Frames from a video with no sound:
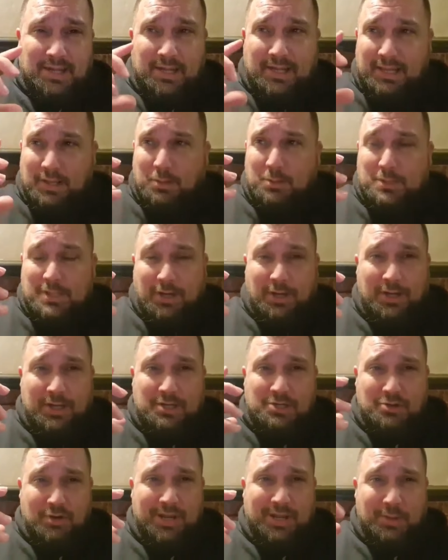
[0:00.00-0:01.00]
like a little tiny
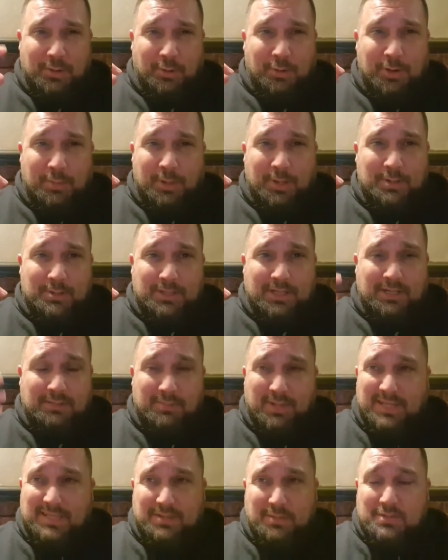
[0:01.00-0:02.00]
street corner boozer.
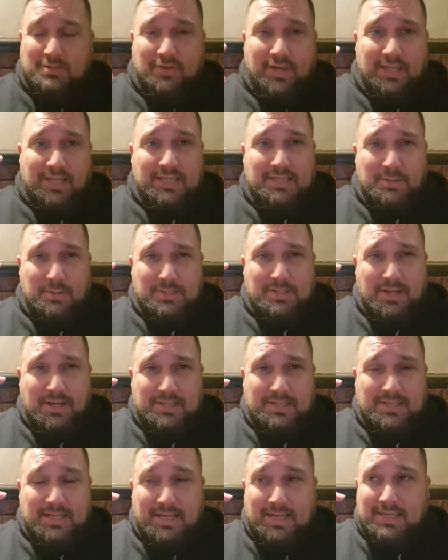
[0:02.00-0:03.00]
But it's always friendly. It's always
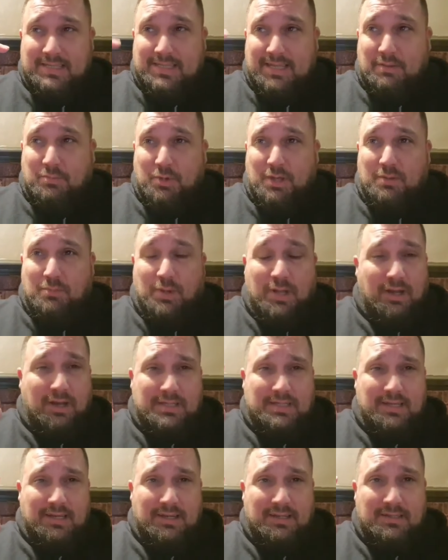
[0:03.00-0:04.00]
nice in here. So we
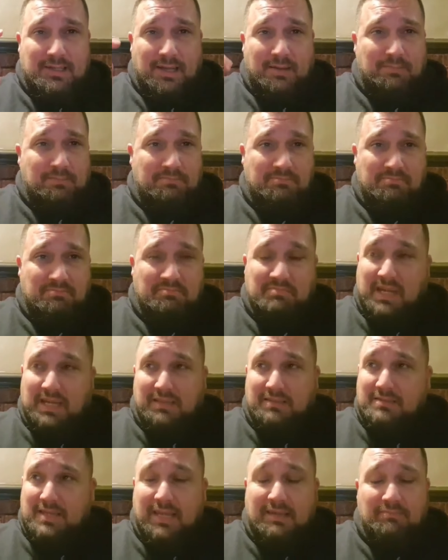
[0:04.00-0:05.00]
liked it last time.
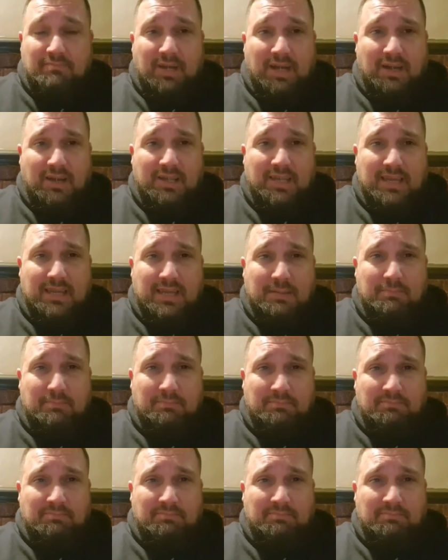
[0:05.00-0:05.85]
And yeah, I like it again.